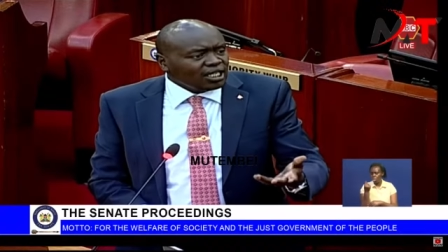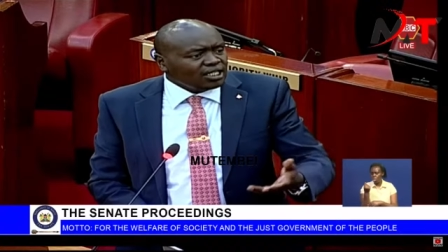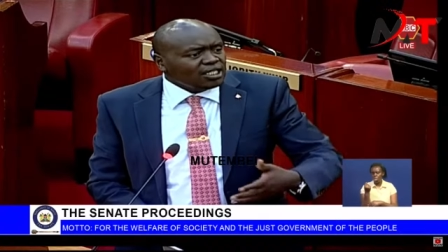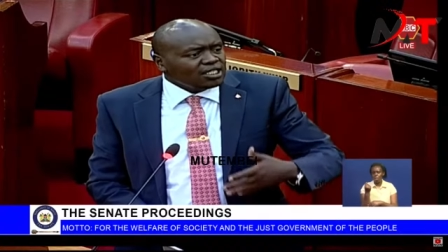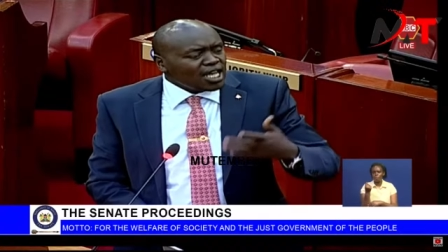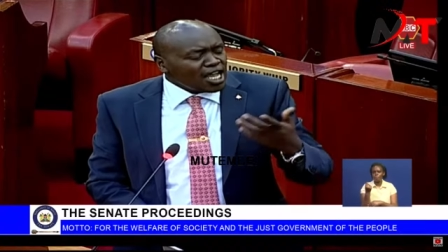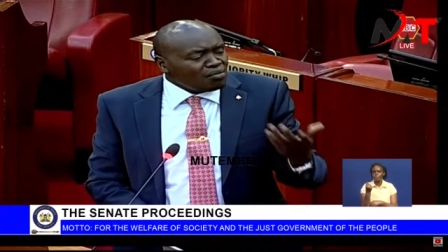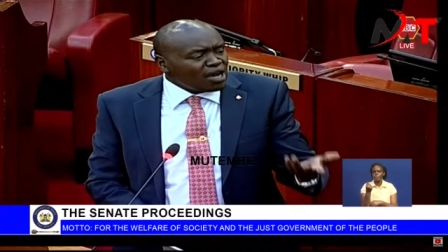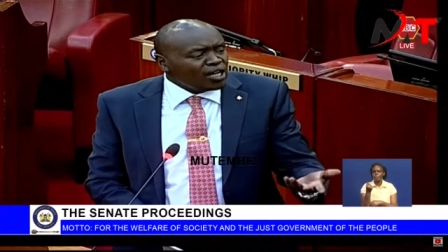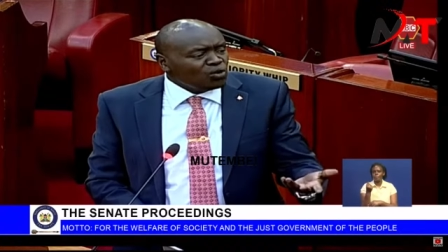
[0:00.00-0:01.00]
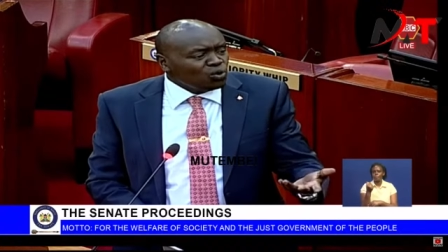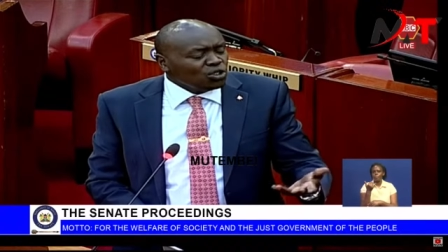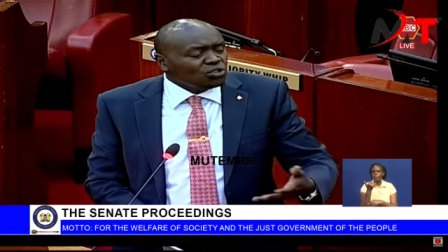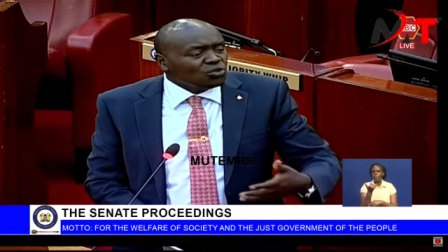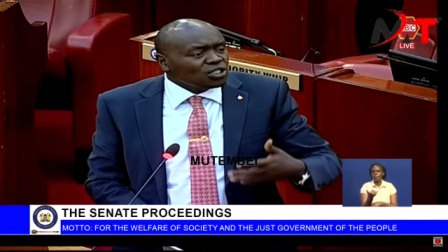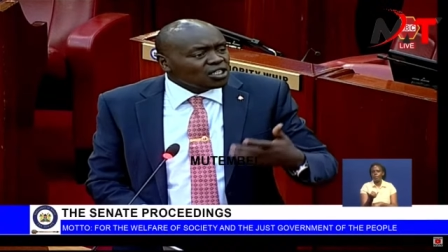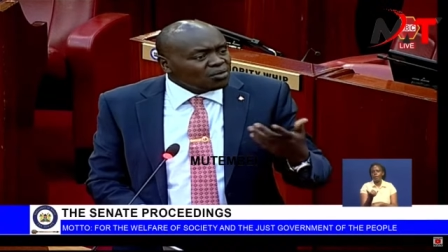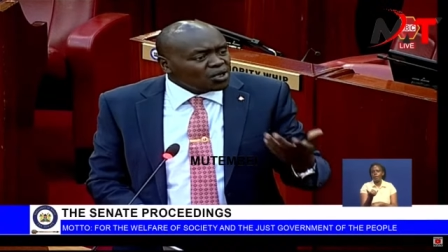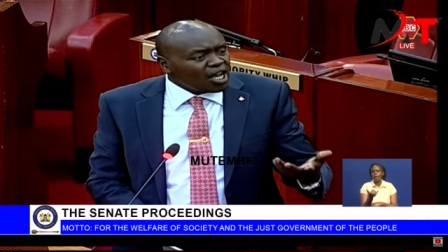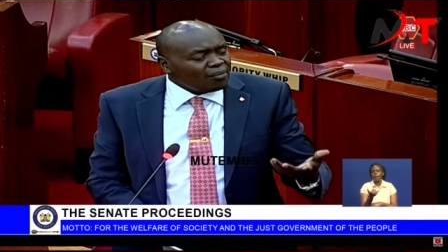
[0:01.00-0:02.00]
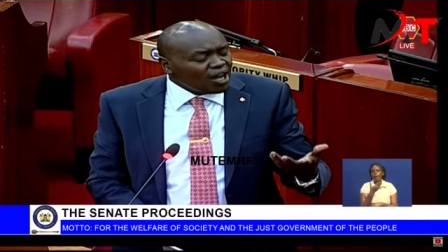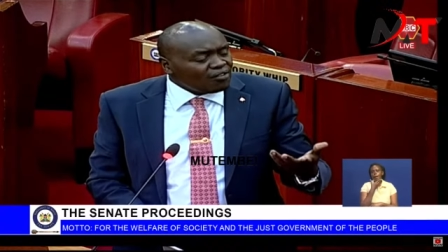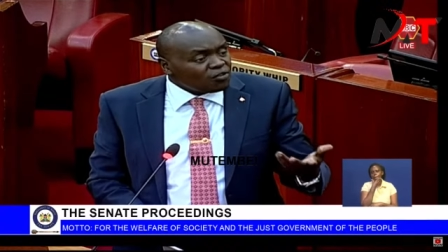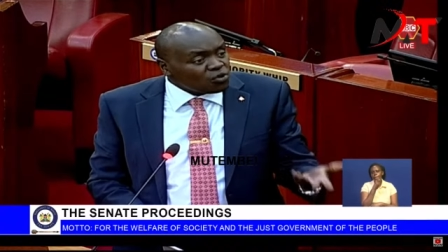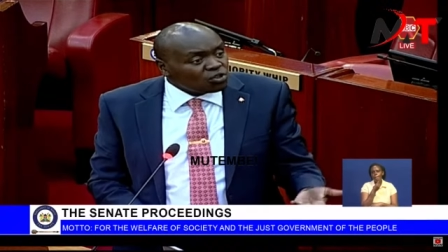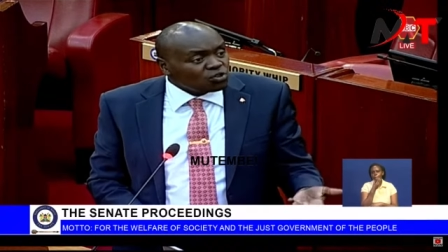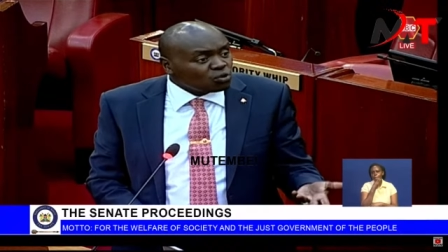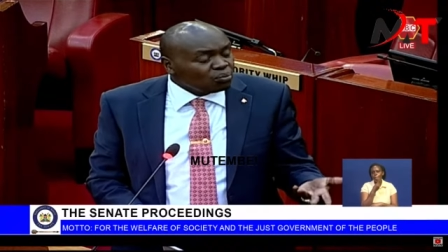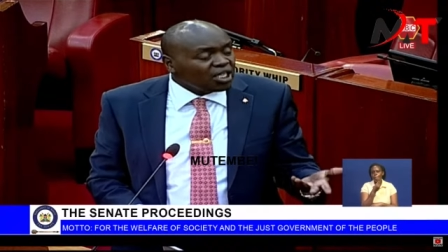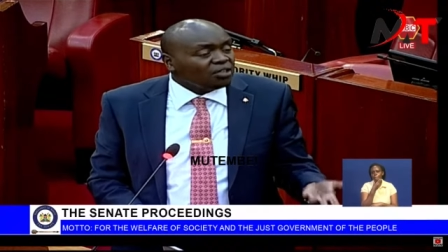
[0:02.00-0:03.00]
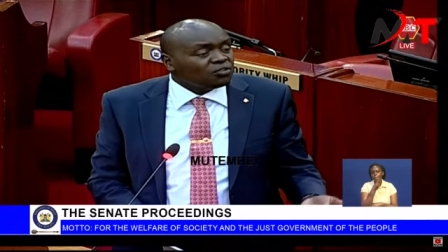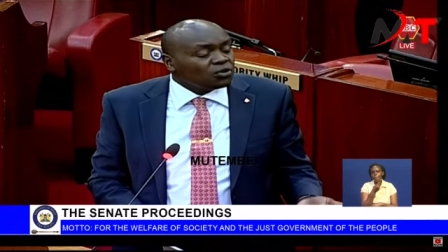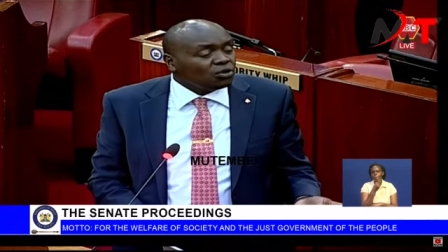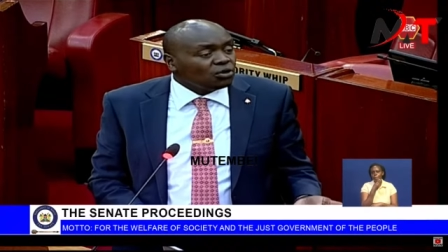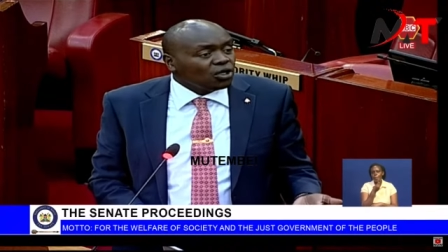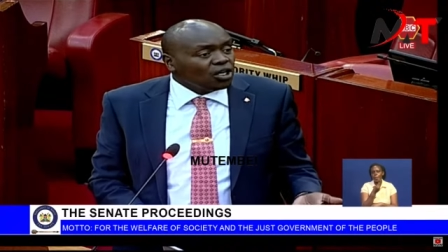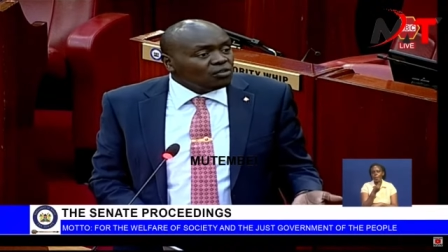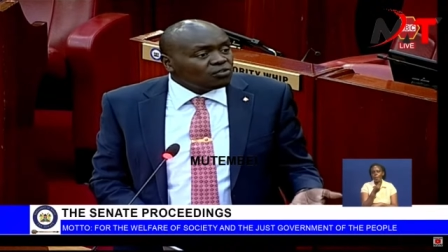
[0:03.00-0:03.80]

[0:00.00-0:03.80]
that there is a young man who is not able to uh, afford to pay for,